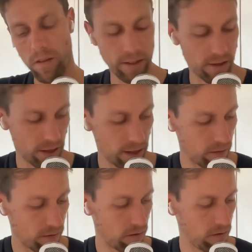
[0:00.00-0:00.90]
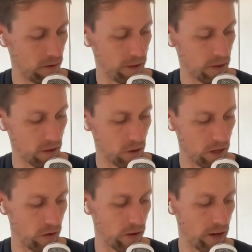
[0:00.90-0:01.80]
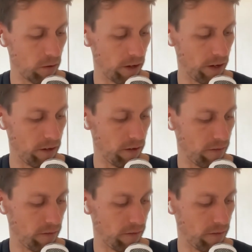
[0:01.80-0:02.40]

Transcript: I'd say that let's not go down that way.